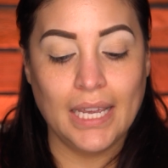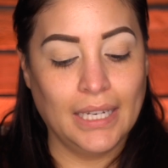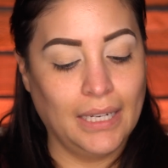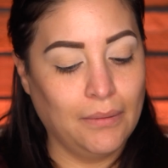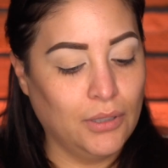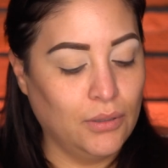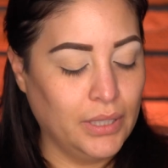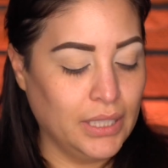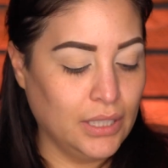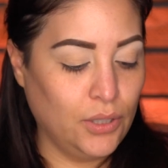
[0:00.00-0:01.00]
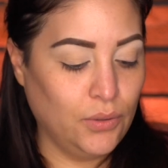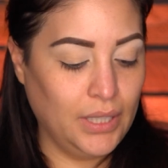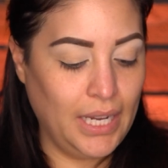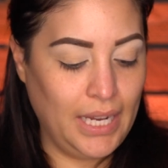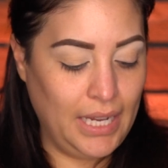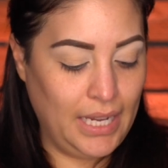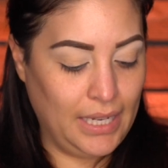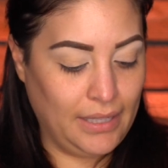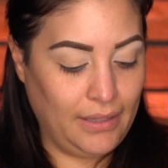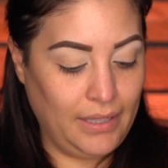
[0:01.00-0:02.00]
and I'm going to
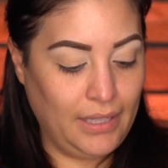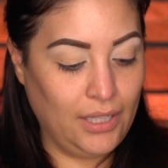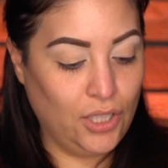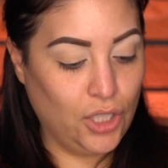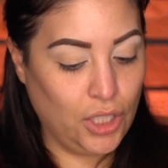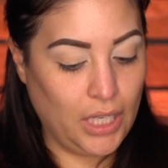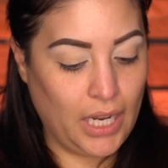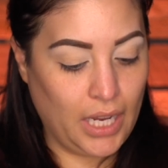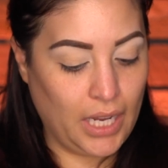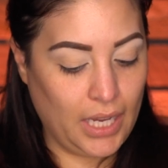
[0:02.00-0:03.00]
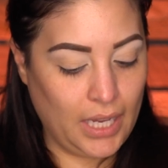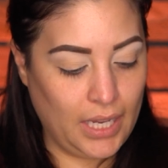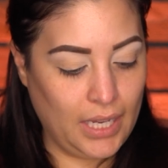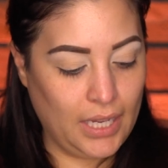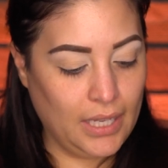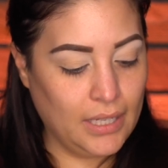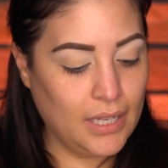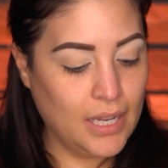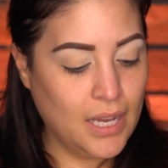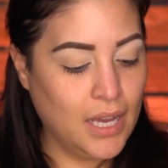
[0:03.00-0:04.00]
take the shade
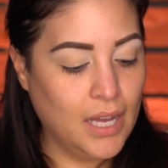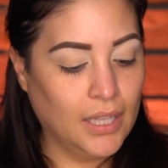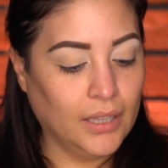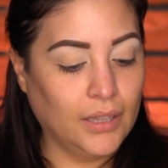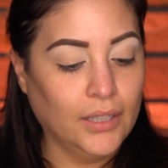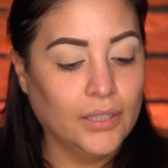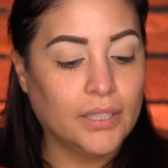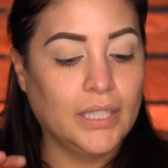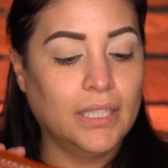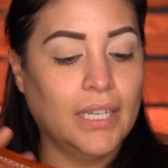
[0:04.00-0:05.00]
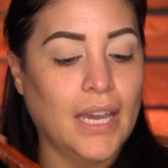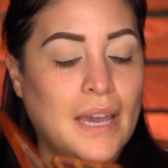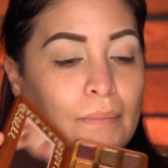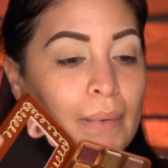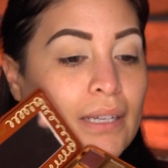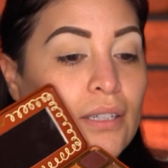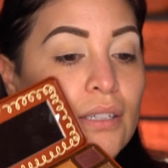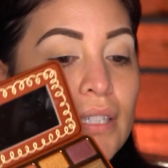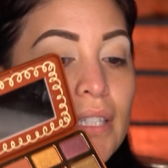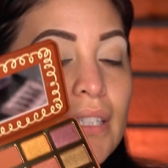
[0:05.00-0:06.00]
Looky at My
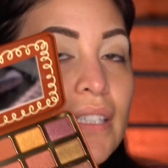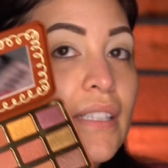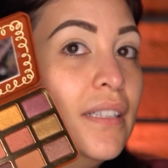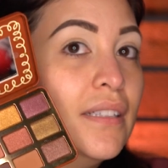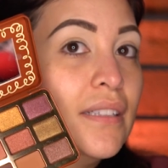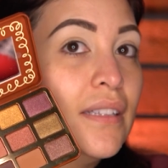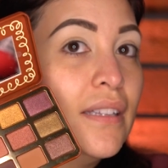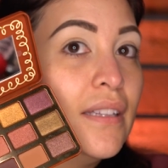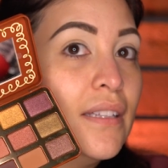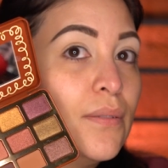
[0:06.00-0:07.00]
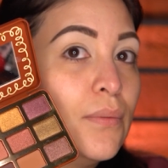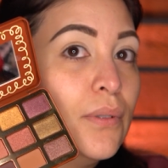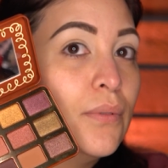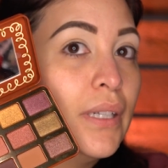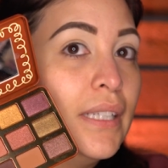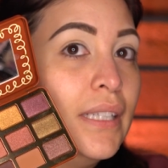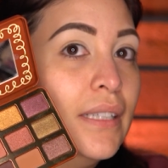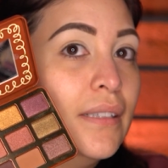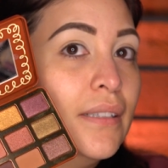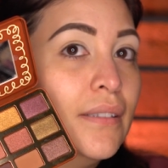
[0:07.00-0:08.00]
Cookie, this one right
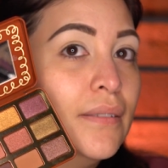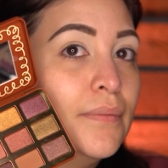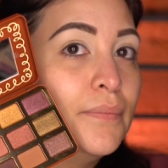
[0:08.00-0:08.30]
here,